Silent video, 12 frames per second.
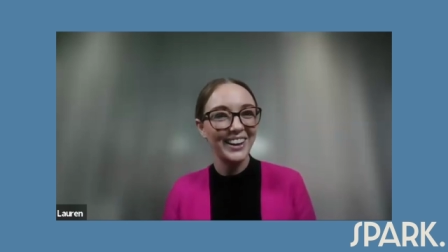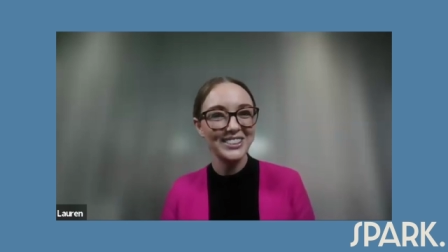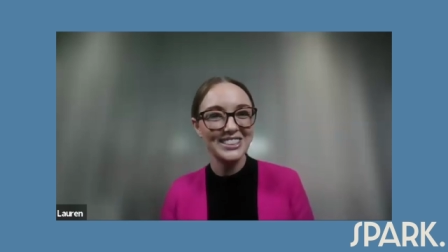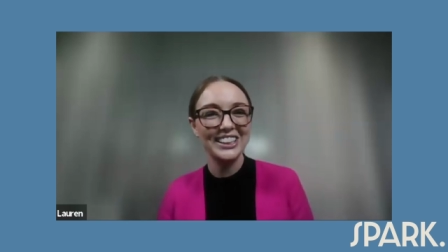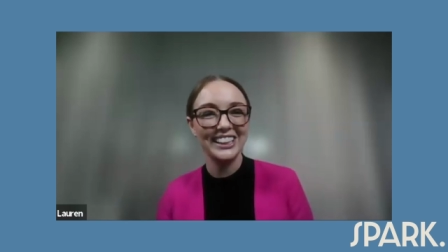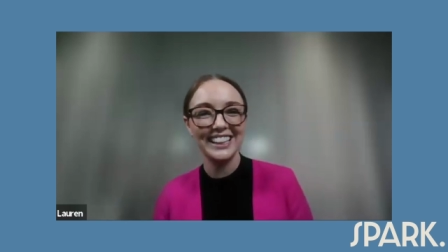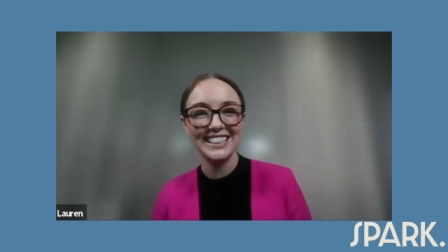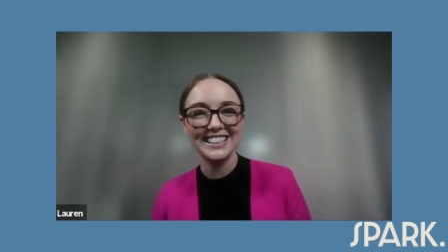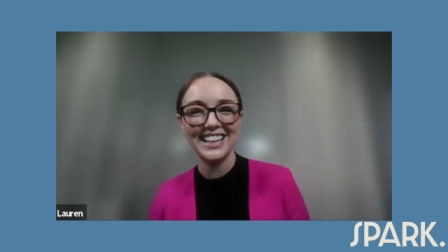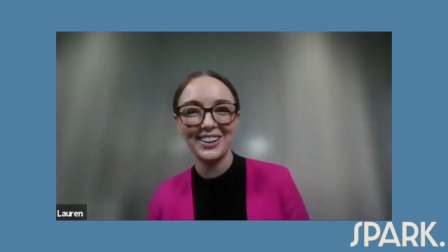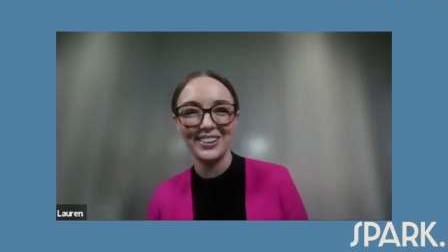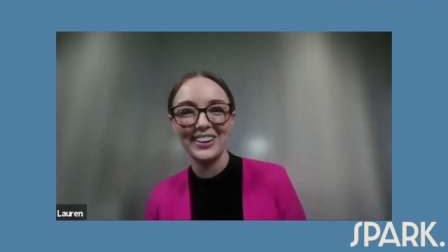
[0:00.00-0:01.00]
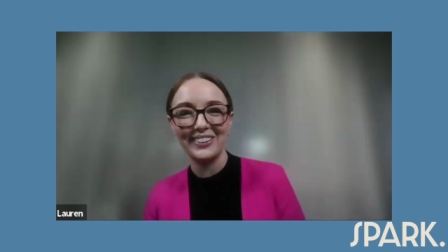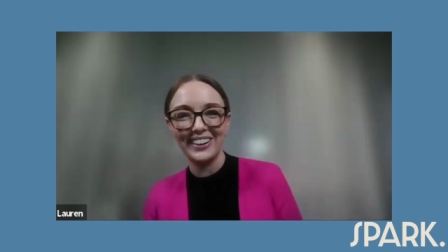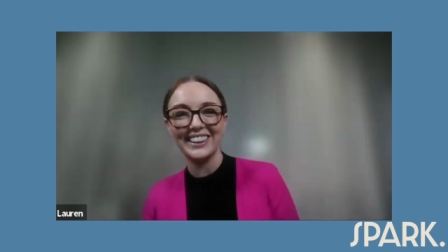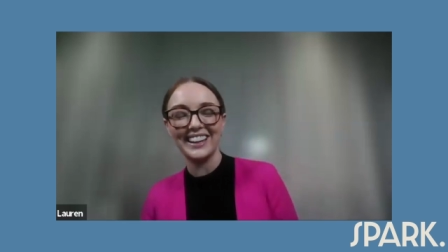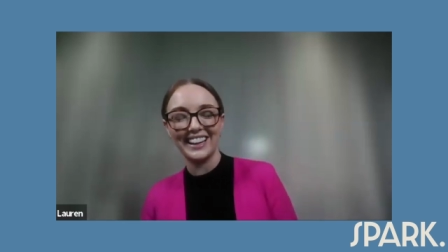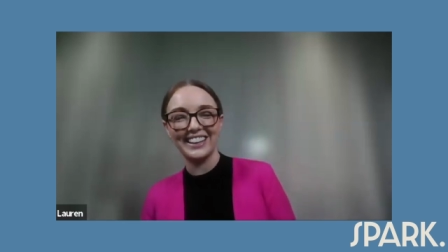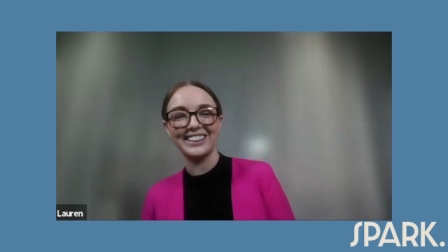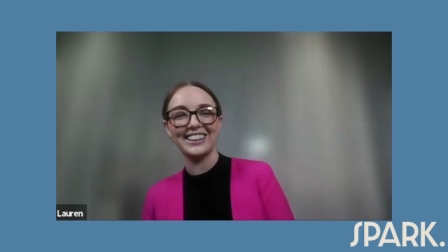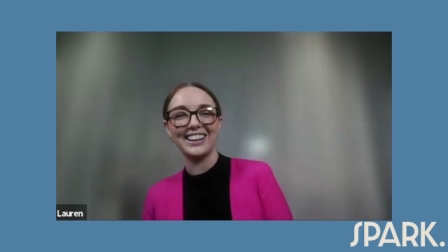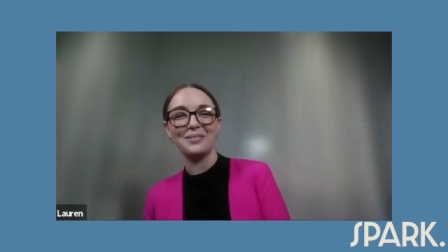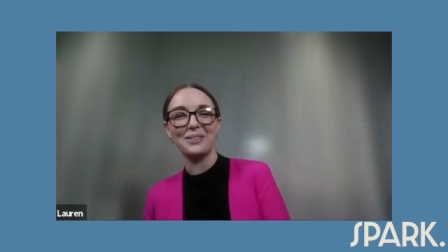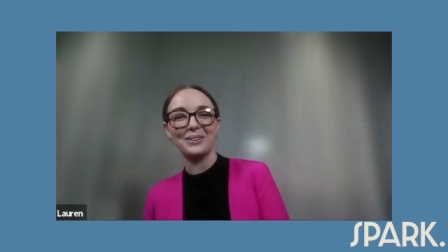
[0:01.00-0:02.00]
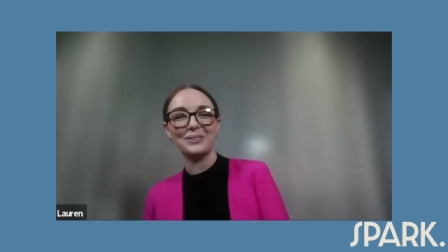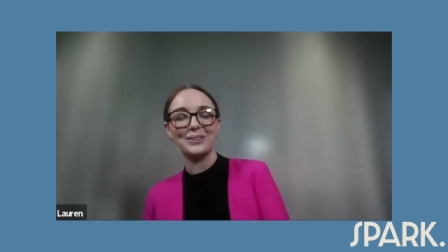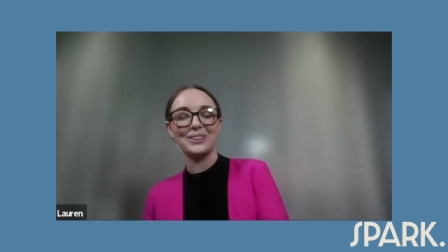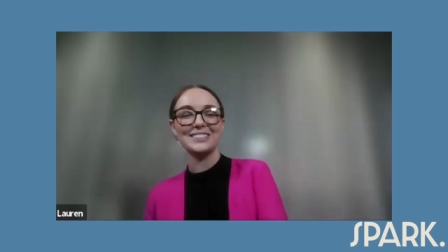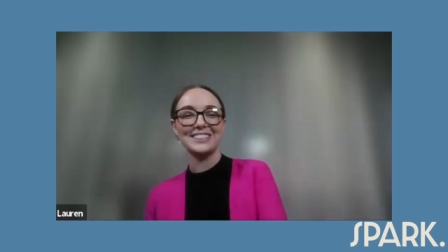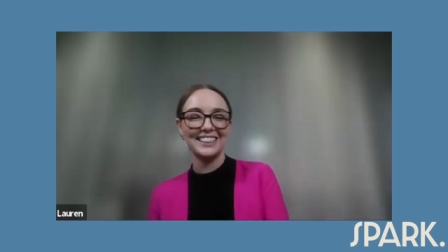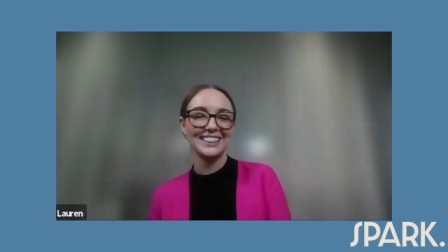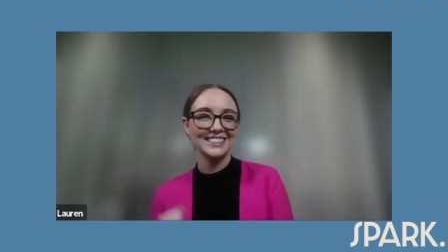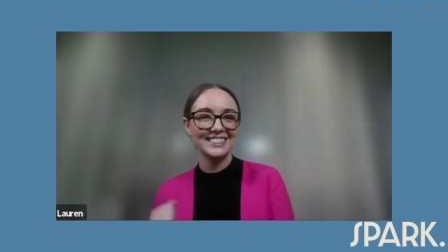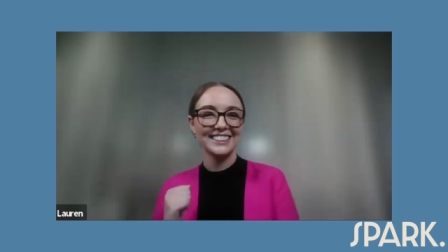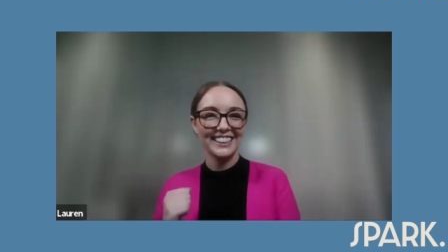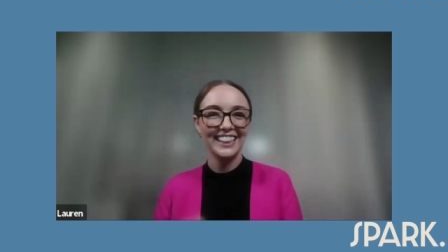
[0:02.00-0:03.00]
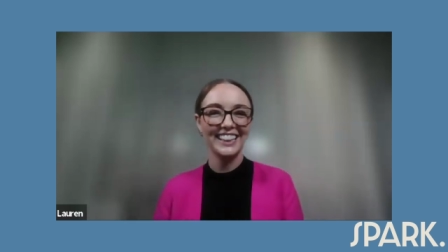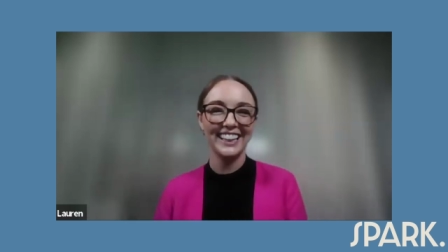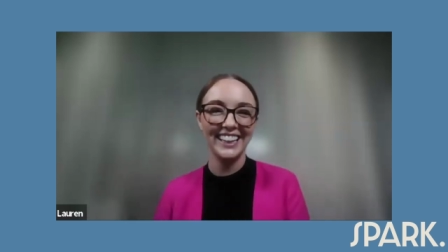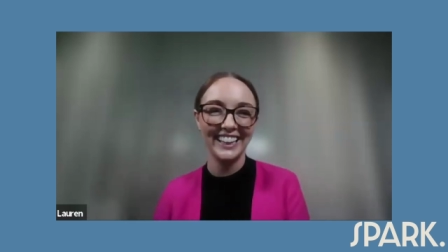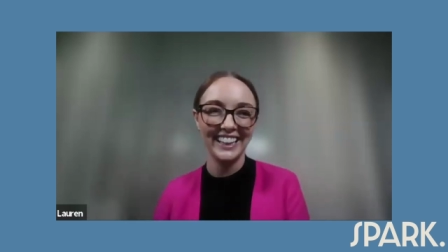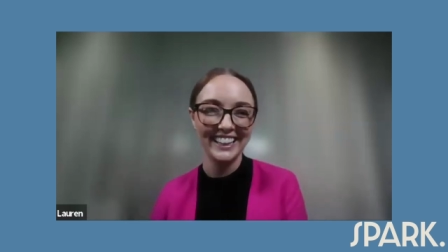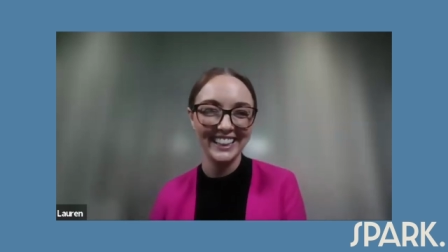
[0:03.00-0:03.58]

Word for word: I was really excited when I read that in the IP report. I was like, yes.